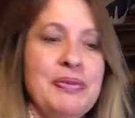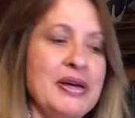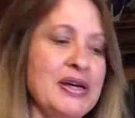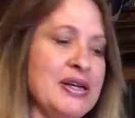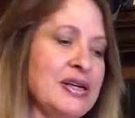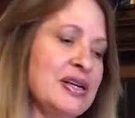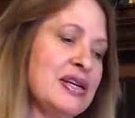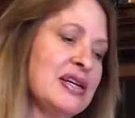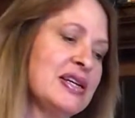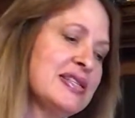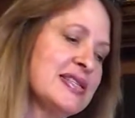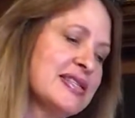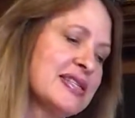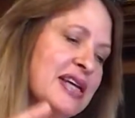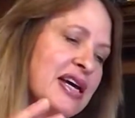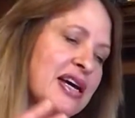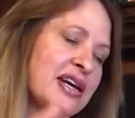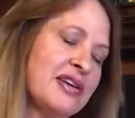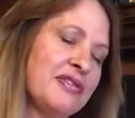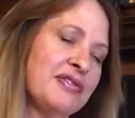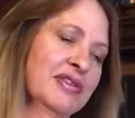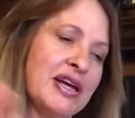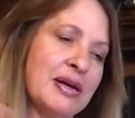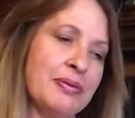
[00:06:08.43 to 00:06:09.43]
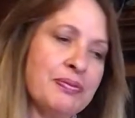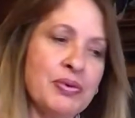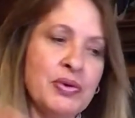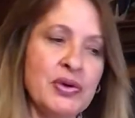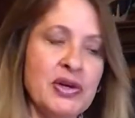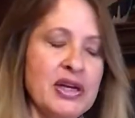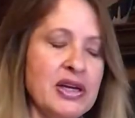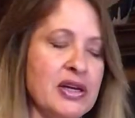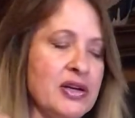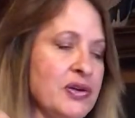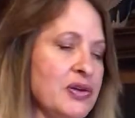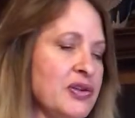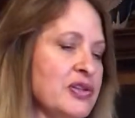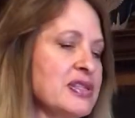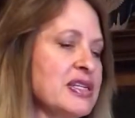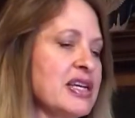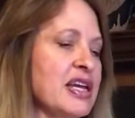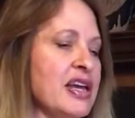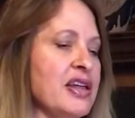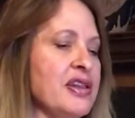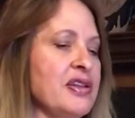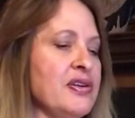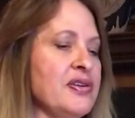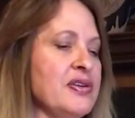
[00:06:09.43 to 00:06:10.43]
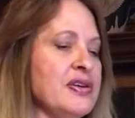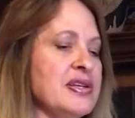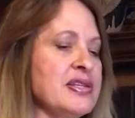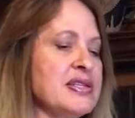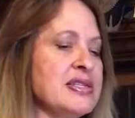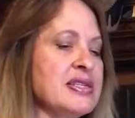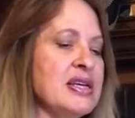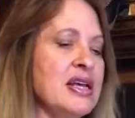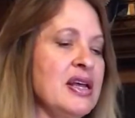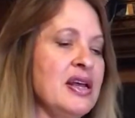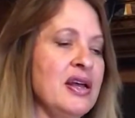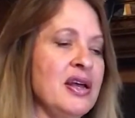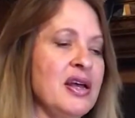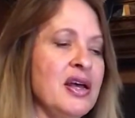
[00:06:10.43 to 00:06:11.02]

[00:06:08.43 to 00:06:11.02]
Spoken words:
But it's kind of like putting it all together is